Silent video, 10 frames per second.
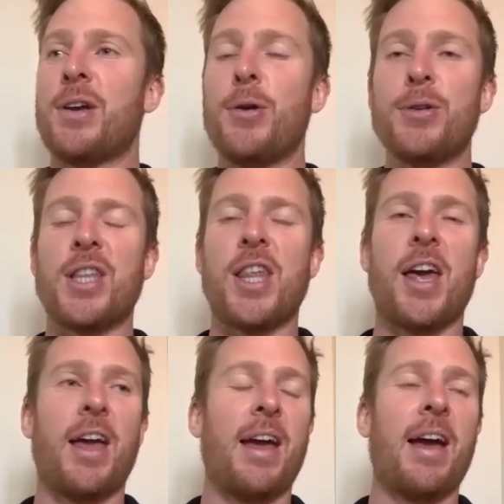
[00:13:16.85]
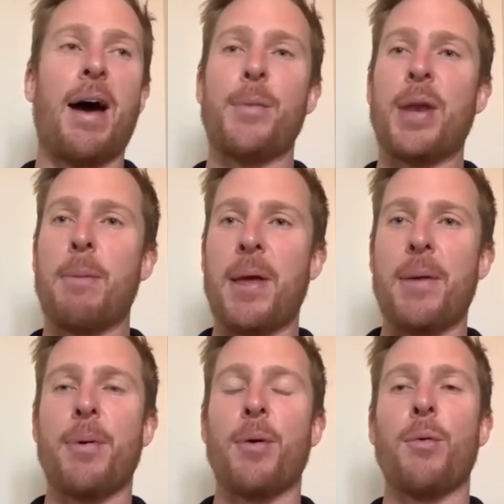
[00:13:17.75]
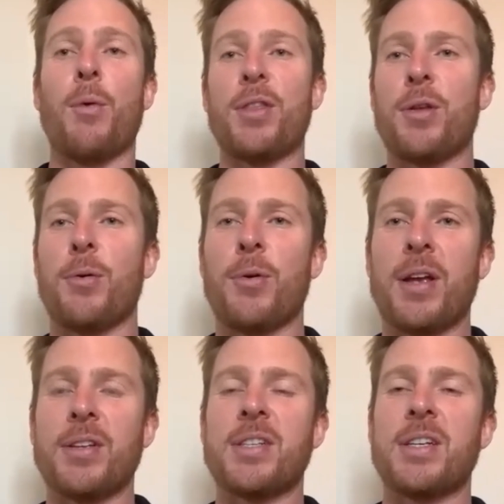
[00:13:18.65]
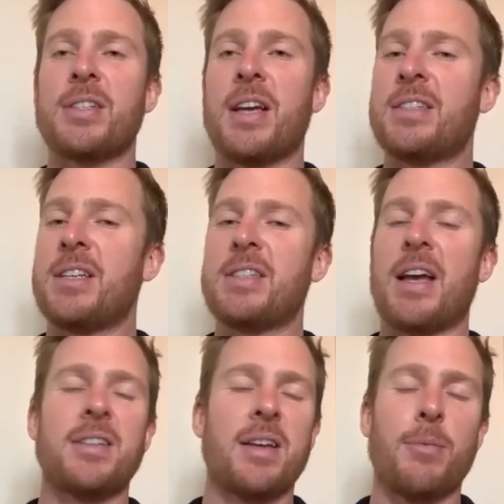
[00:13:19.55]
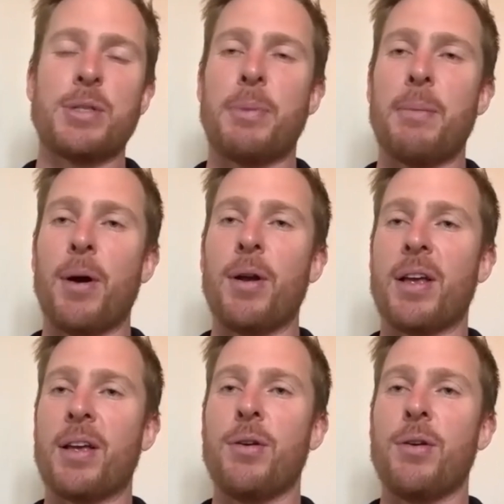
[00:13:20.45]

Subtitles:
who's there, how many people, what the audience is. It's exact same with spin bowling.